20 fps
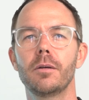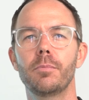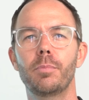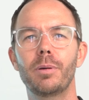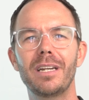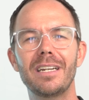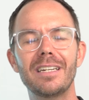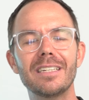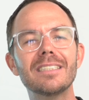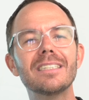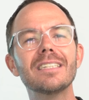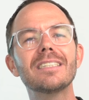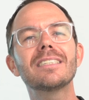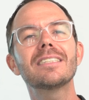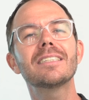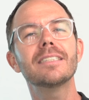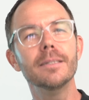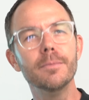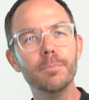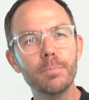But it is a
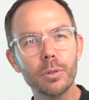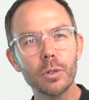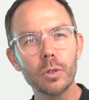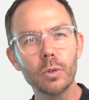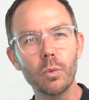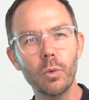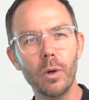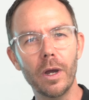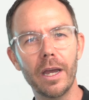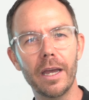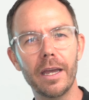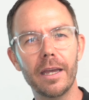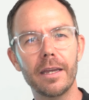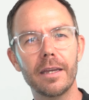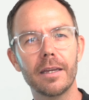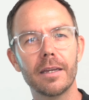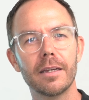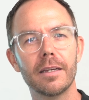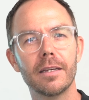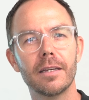simple
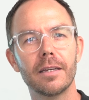way.